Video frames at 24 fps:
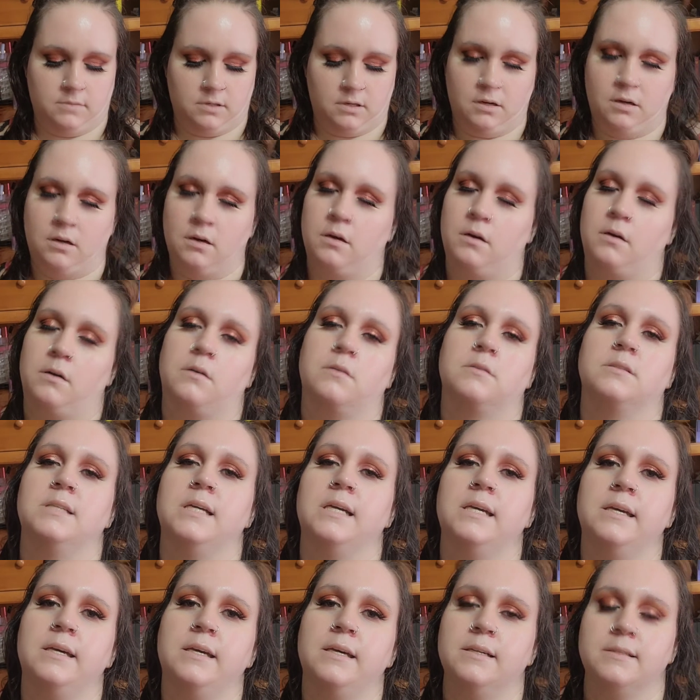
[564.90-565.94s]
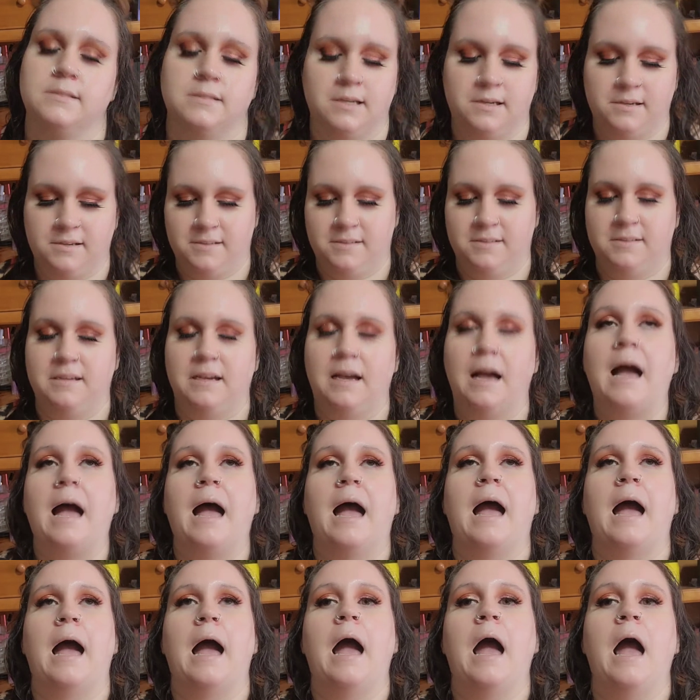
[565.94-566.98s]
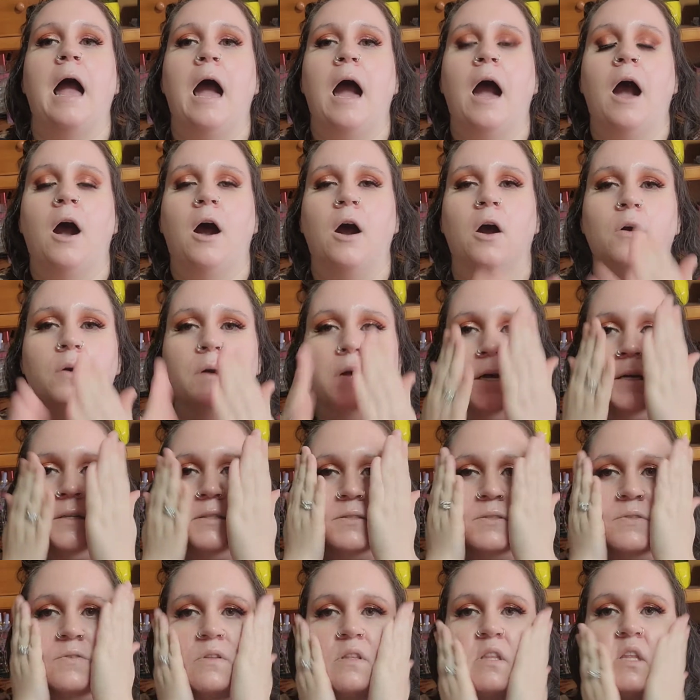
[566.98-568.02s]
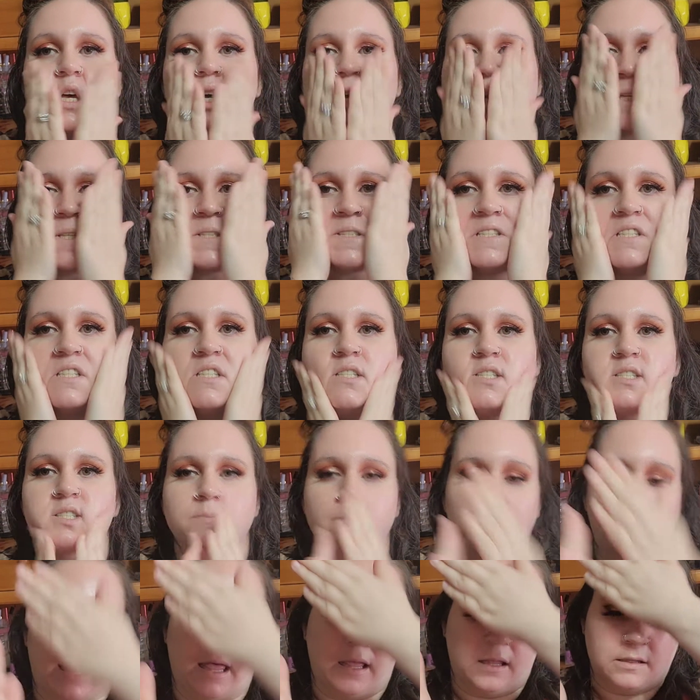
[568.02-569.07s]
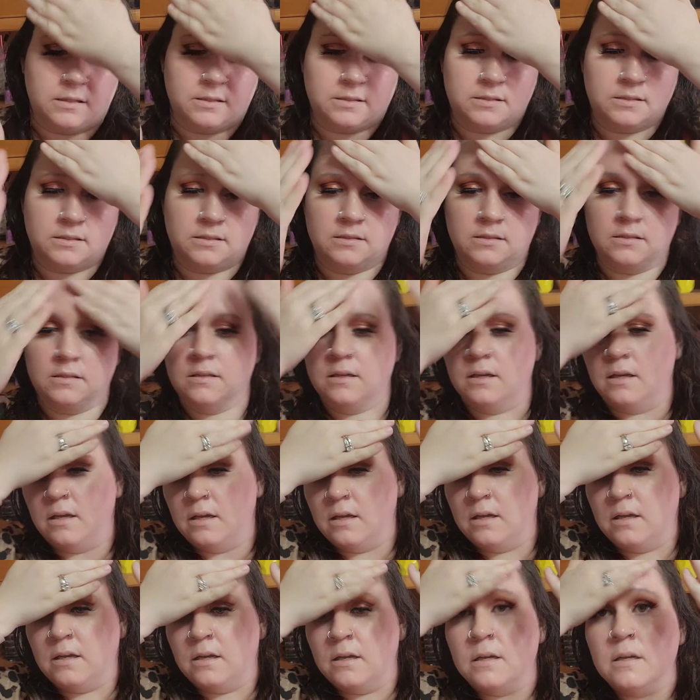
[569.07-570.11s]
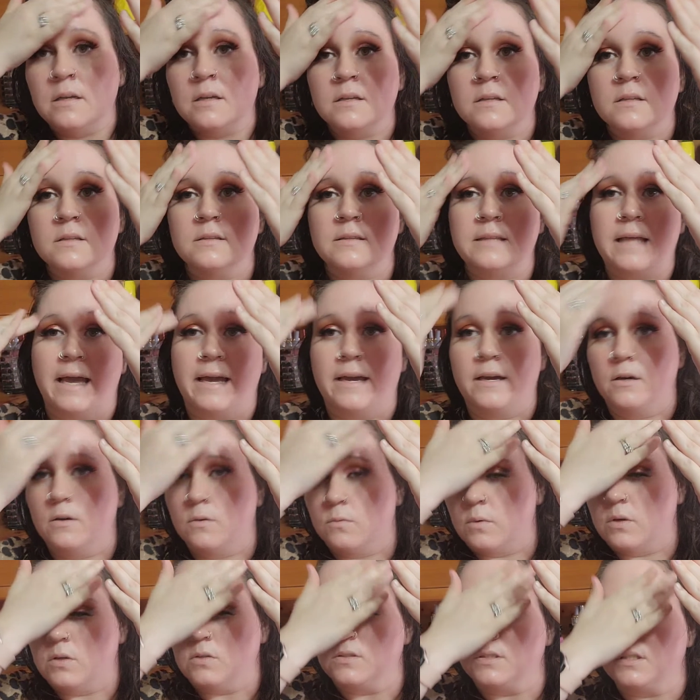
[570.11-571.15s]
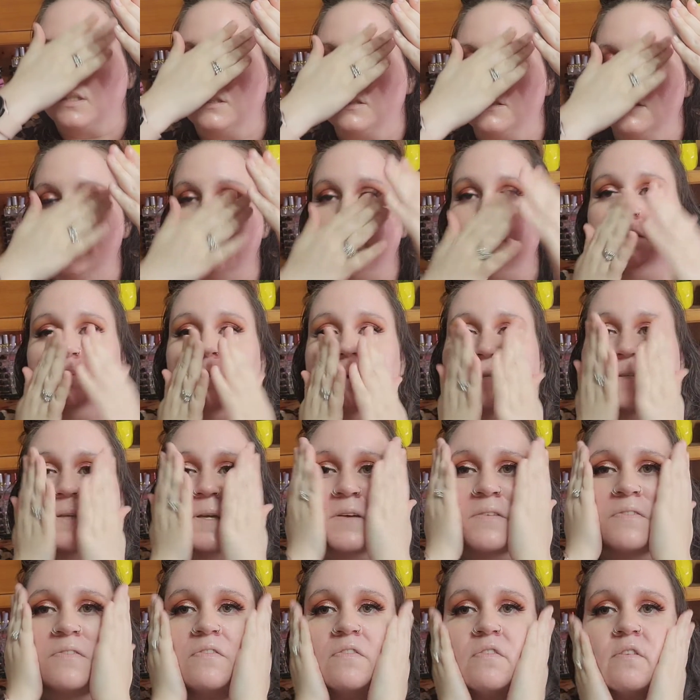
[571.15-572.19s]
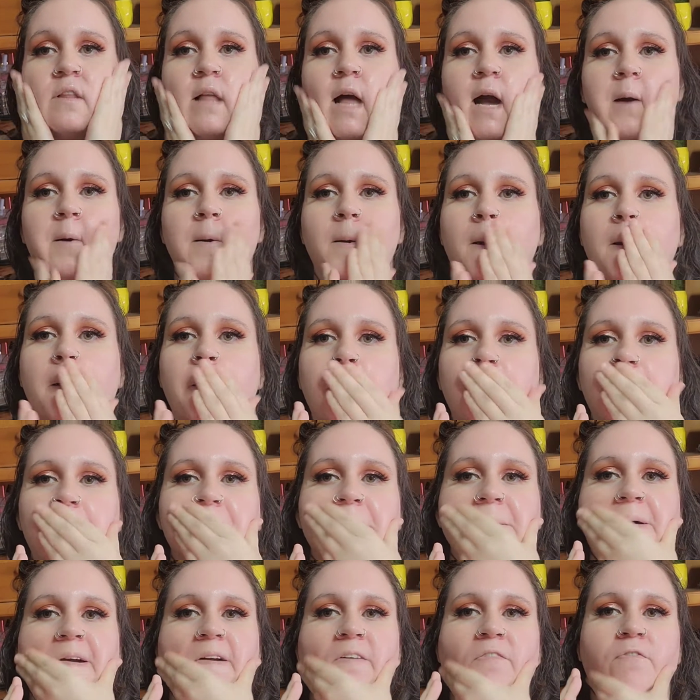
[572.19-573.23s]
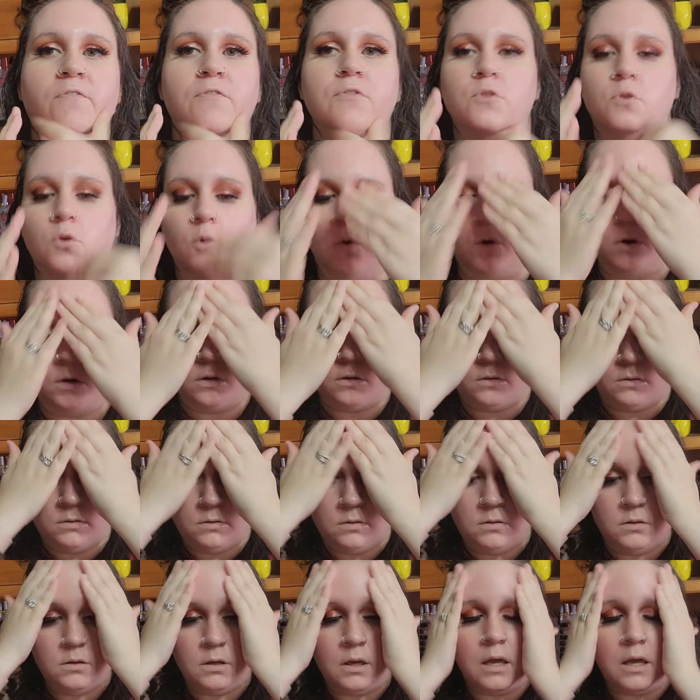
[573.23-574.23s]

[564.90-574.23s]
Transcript: Oh, dang it. Okay, so this smells like roses. It smells like flower, like floral.